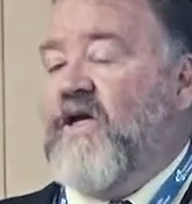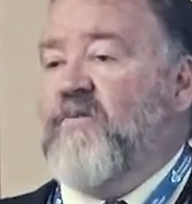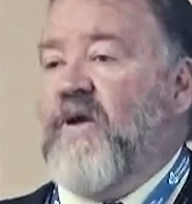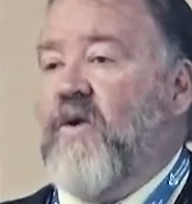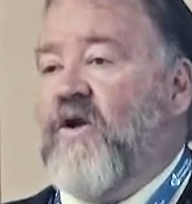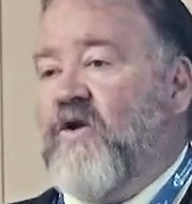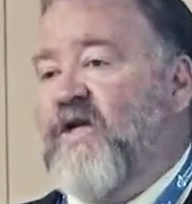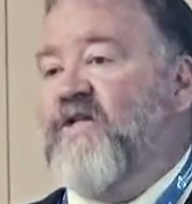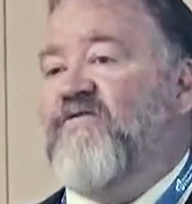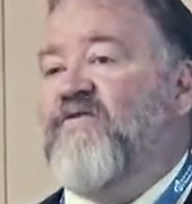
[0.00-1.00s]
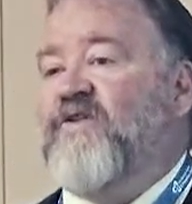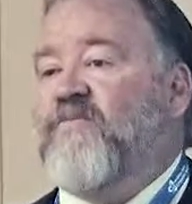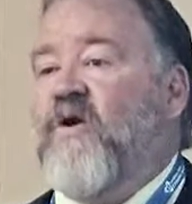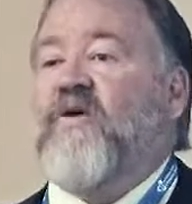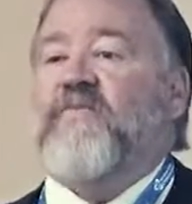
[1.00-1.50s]
You may want to look at different
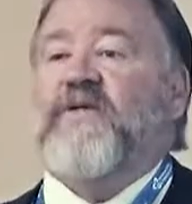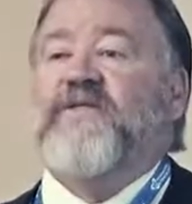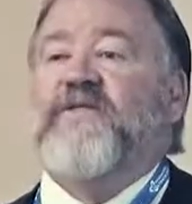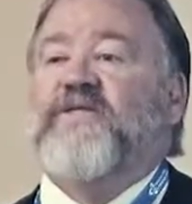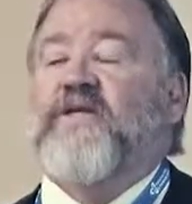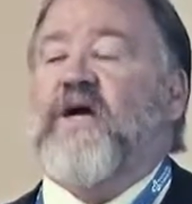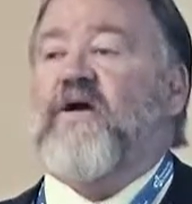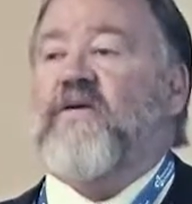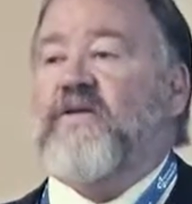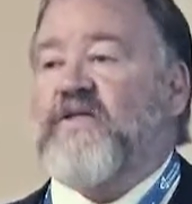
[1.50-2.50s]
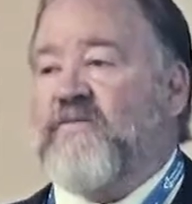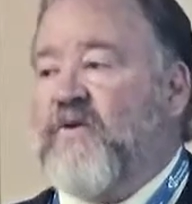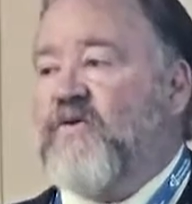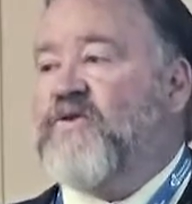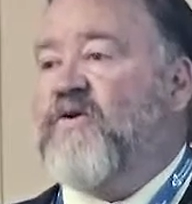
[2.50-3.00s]
departments, some of
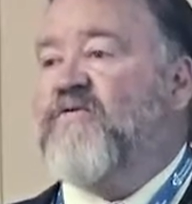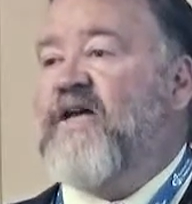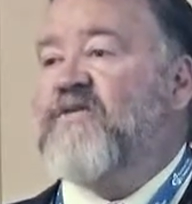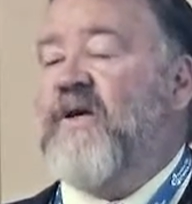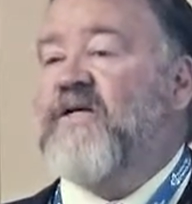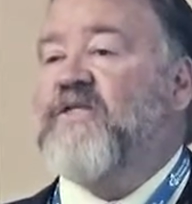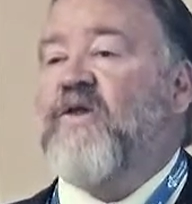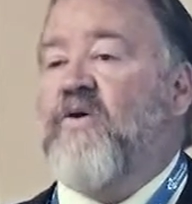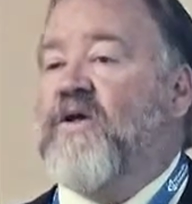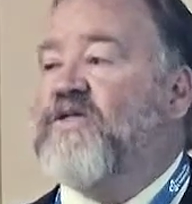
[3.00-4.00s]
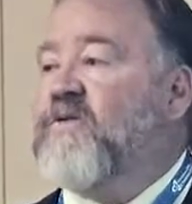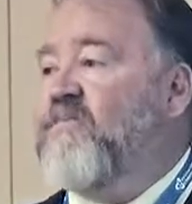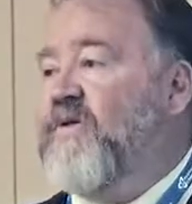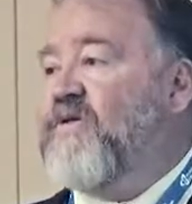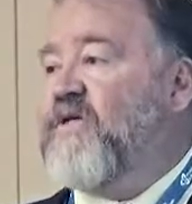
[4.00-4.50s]
those sort of aspects. There are some
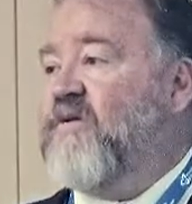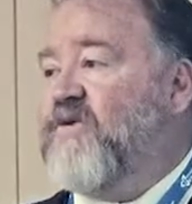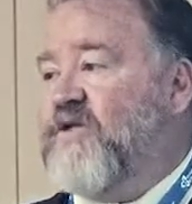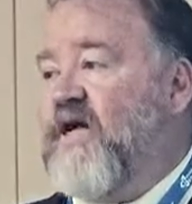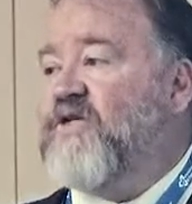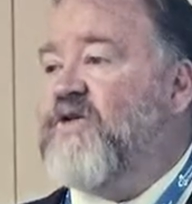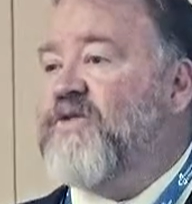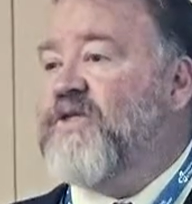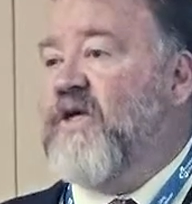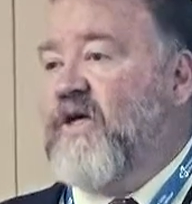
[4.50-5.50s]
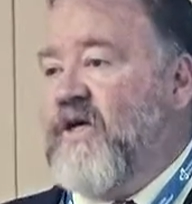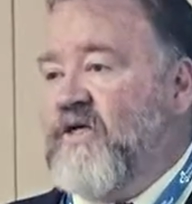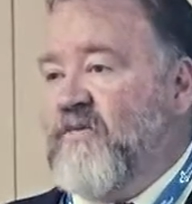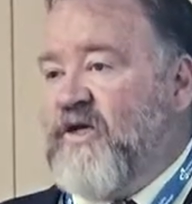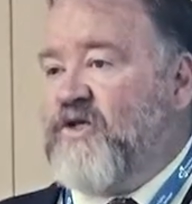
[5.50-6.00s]
built-in protectors
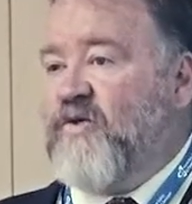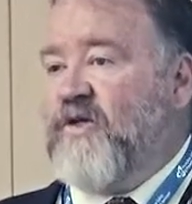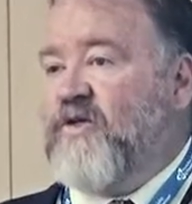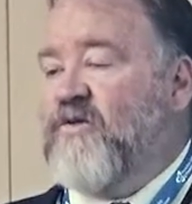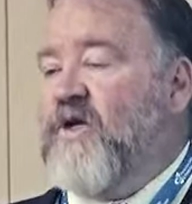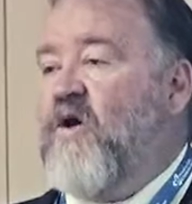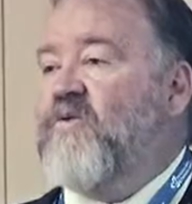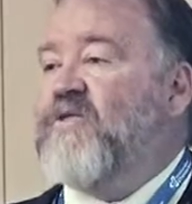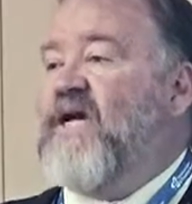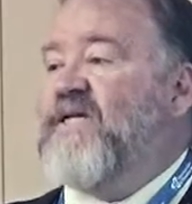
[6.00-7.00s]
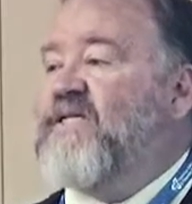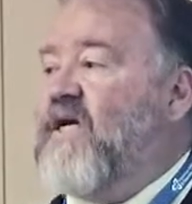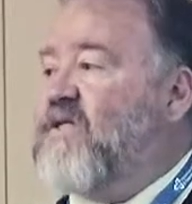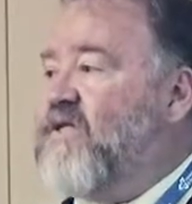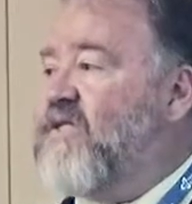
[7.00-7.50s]
to make sure that you don't
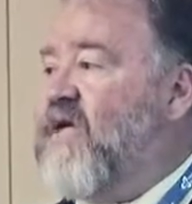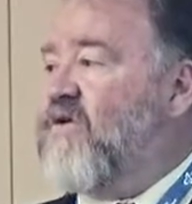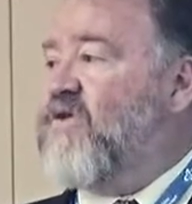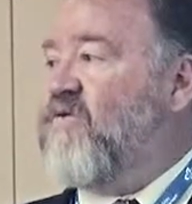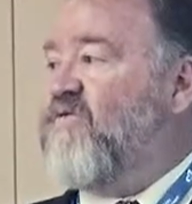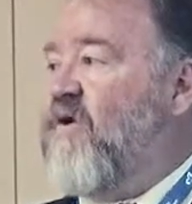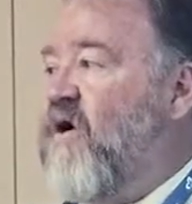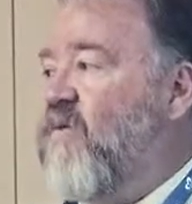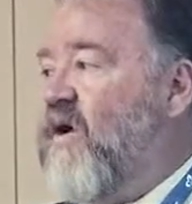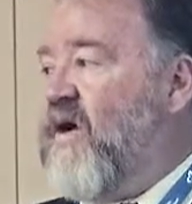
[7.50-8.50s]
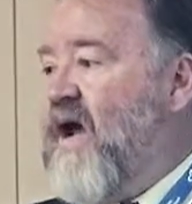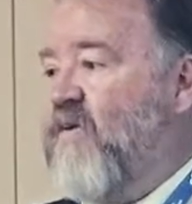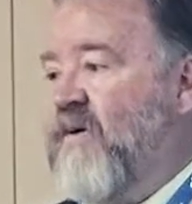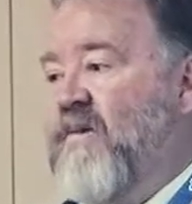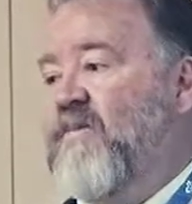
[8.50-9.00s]
dissect this down too far where now
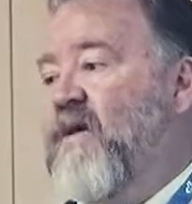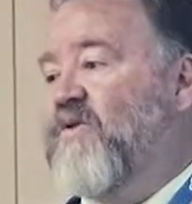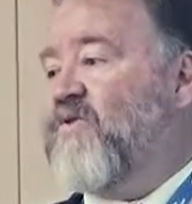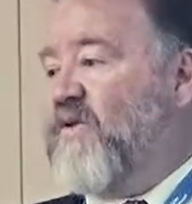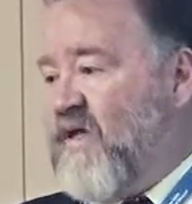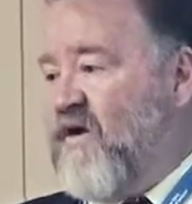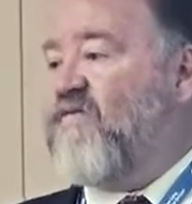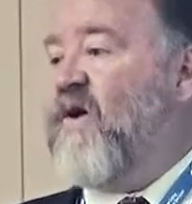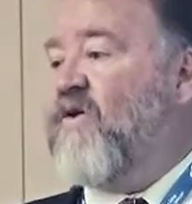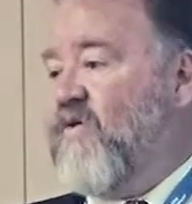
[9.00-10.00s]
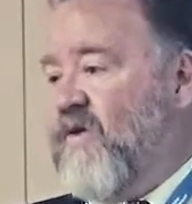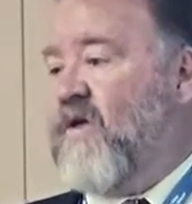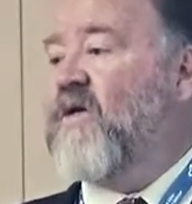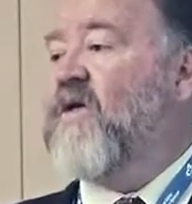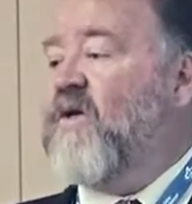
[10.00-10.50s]
we may be able to identify who
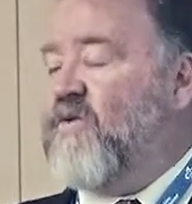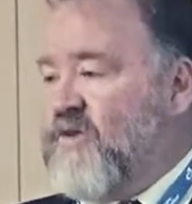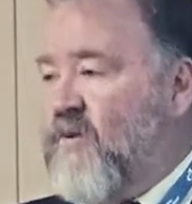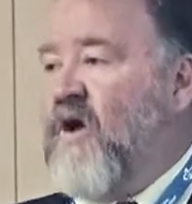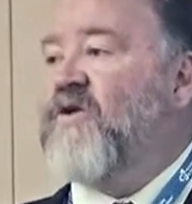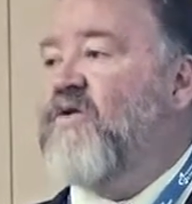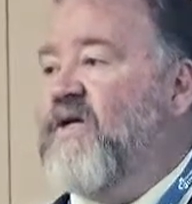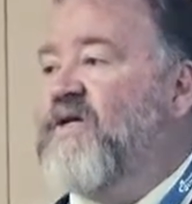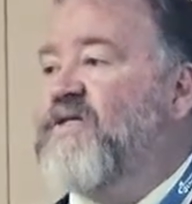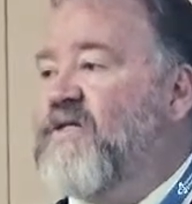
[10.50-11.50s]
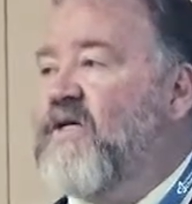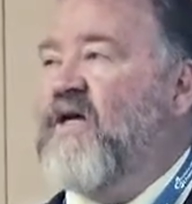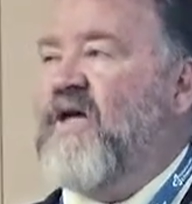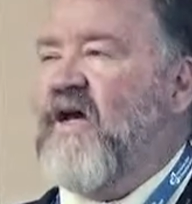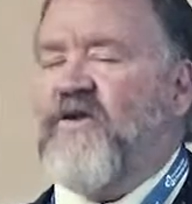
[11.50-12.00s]
the responder is.
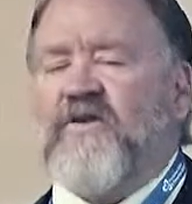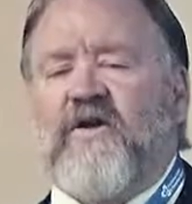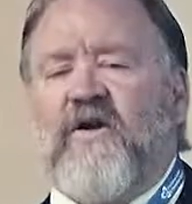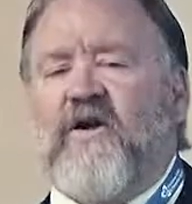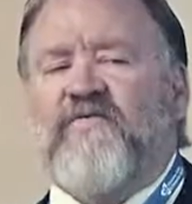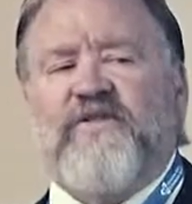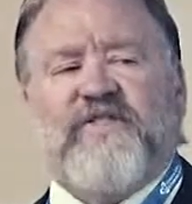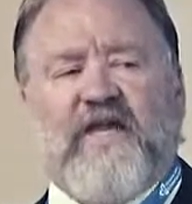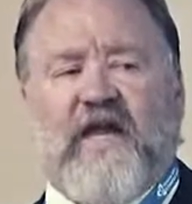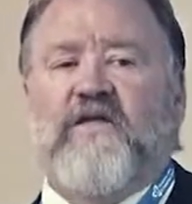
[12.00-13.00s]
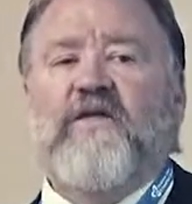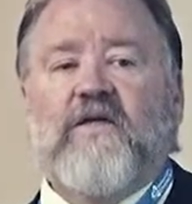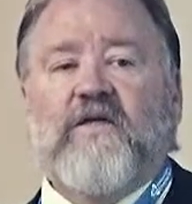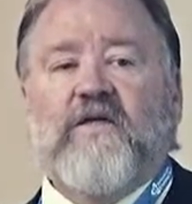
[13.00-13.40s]
I think the cutoff is 10.